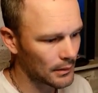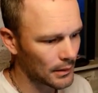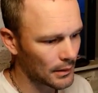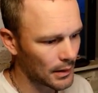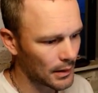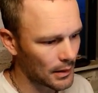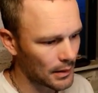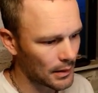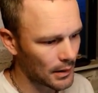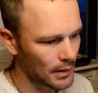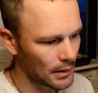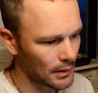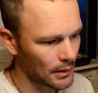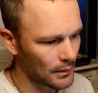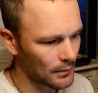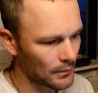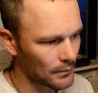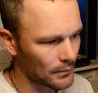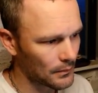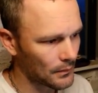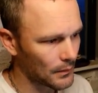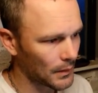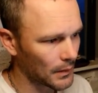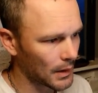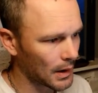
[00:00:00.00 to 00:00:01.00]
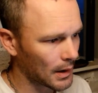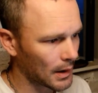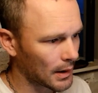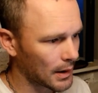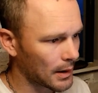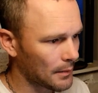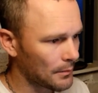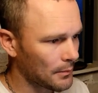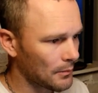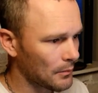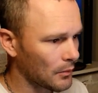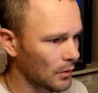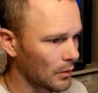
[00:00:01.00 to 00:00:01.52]
And then we got a
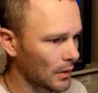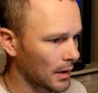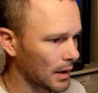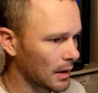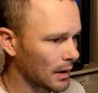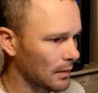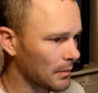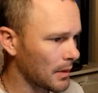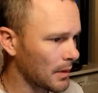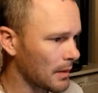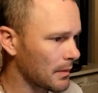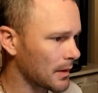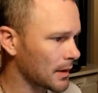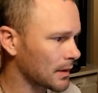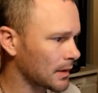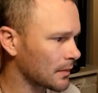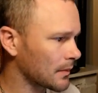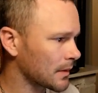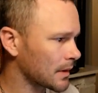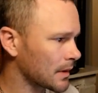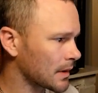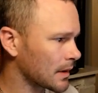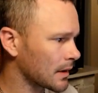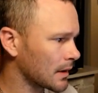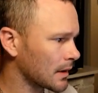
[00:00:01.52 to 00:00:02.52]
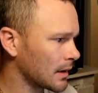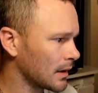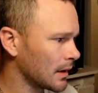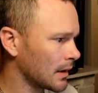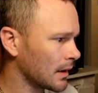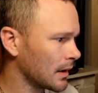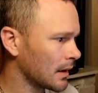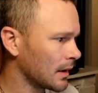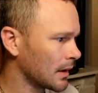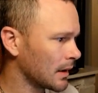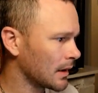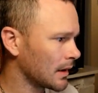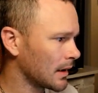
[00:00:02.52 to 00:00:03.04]
couple more here. Maybe this one's
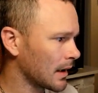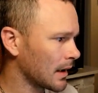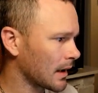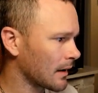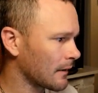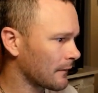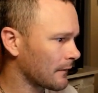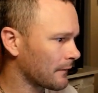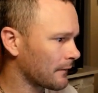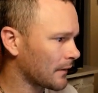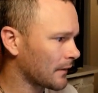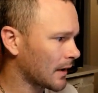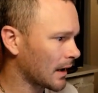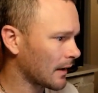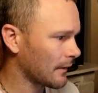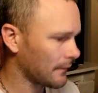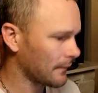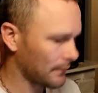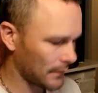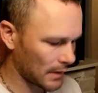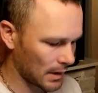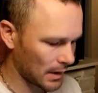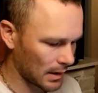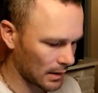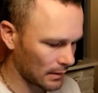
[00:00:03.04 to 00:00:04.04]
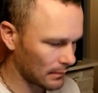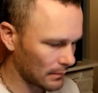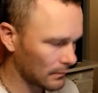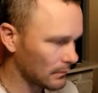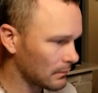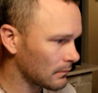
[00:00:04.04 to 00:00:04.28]
negative five feet.